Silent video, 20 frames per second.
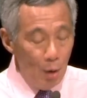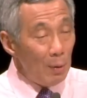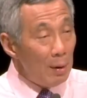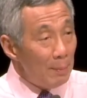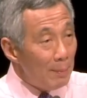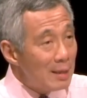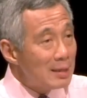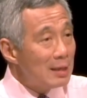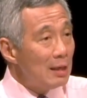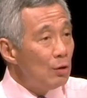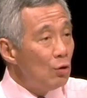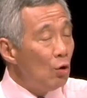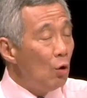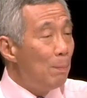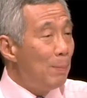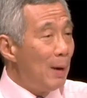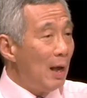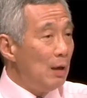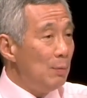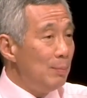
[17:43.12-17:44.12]
We mustn't
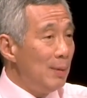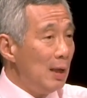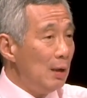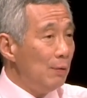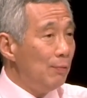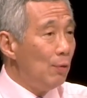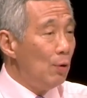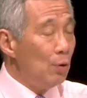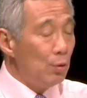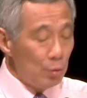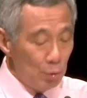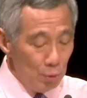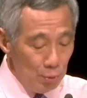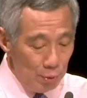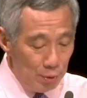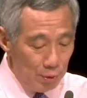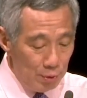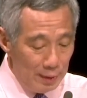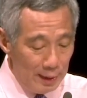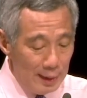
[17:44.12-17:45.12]
go pell-mell for
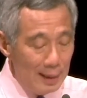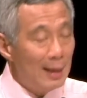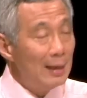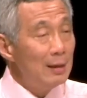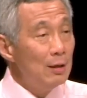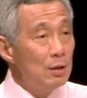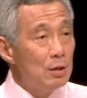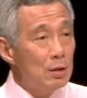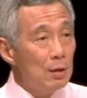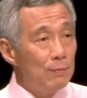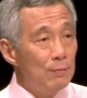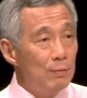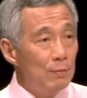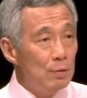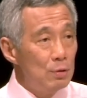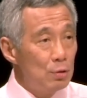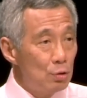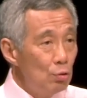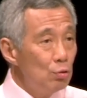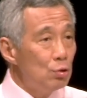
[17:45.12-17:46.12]
growth, regardless of
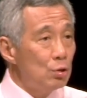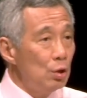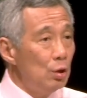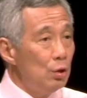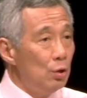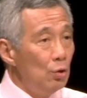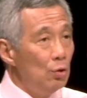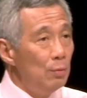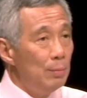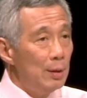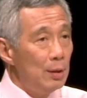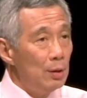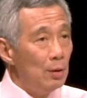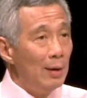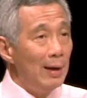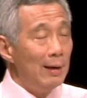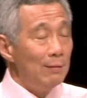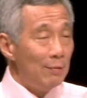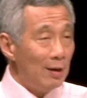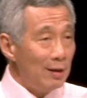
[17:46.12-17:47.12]
social, human,
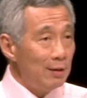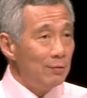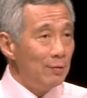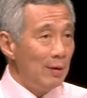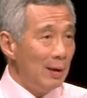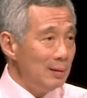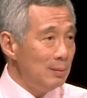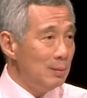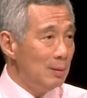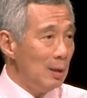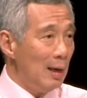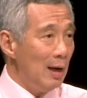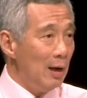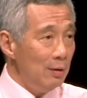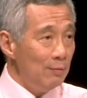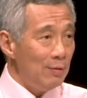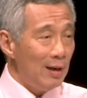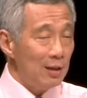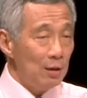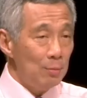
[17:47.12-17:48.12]
or environment,
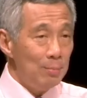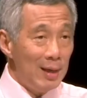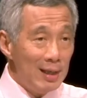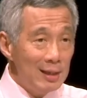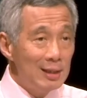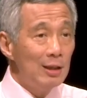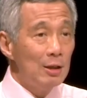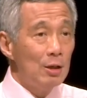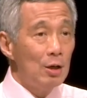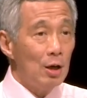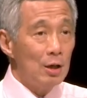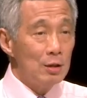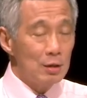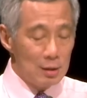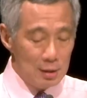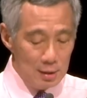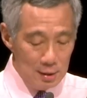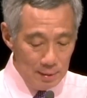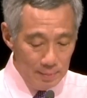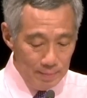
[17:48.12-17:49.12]
environmental
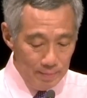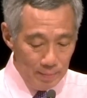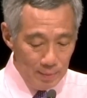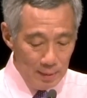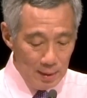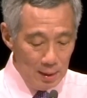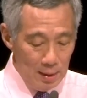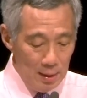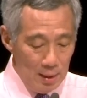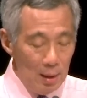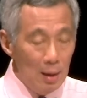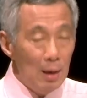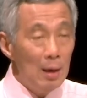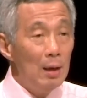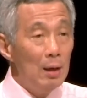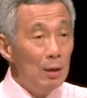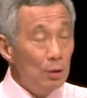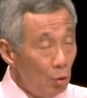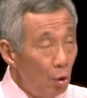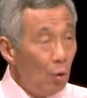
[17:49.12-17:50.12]
costs.
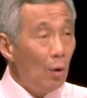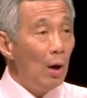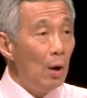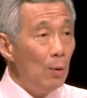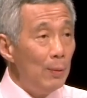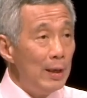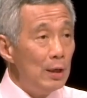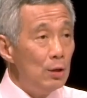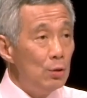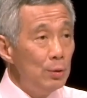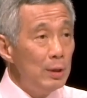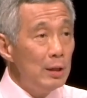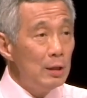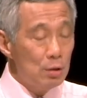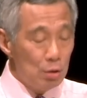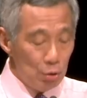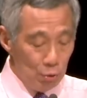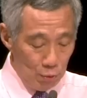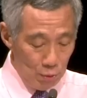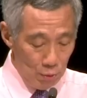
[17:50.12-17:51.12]
Nor are we
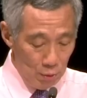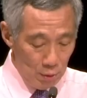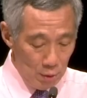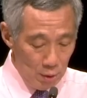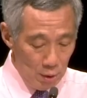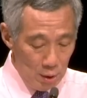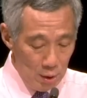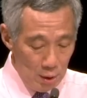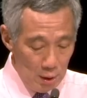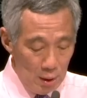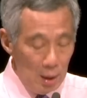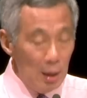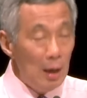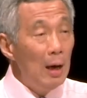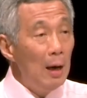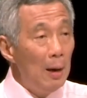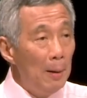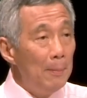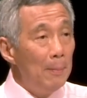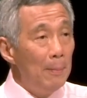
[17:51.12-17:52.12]
doing so.
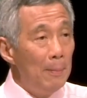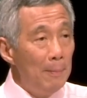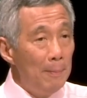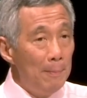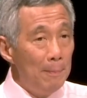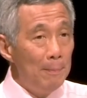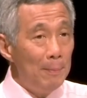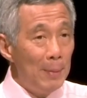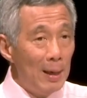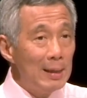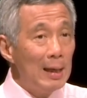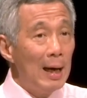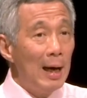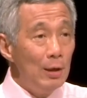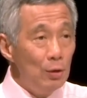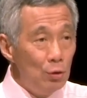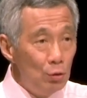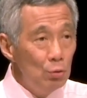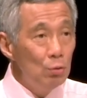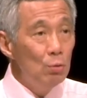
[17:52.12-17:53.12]
But
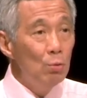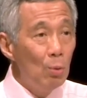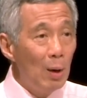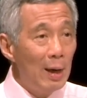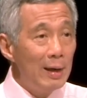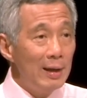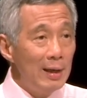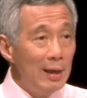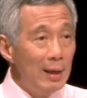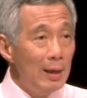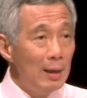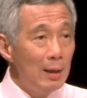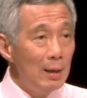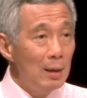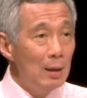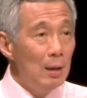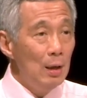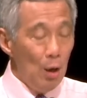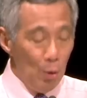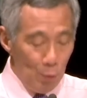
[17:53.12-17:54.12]
I do worry
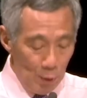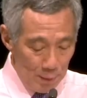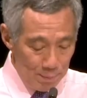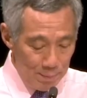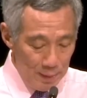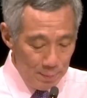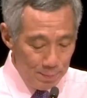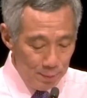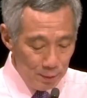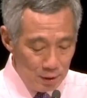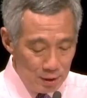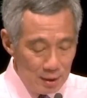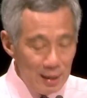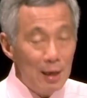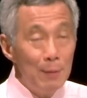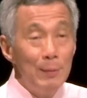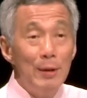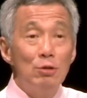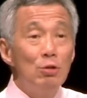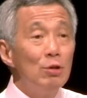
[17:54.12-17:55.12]
when people
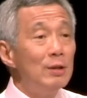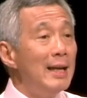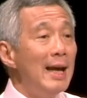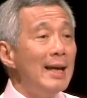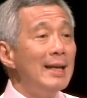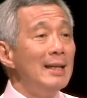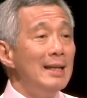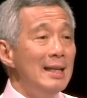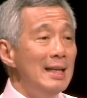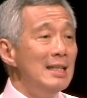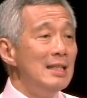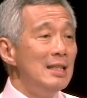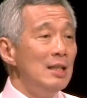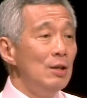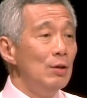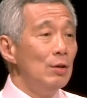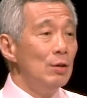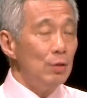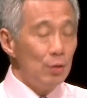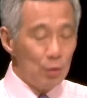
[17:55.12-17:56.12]
say we should take it
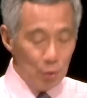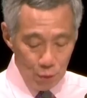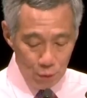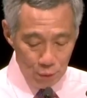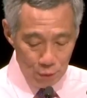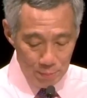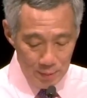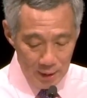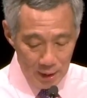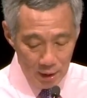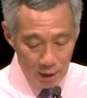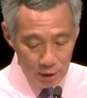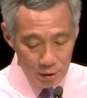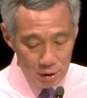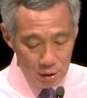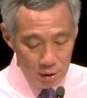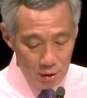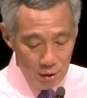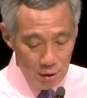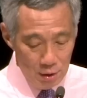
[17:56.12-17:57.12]
easy on growth
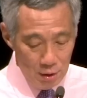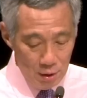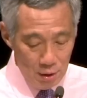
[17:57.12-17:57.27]
because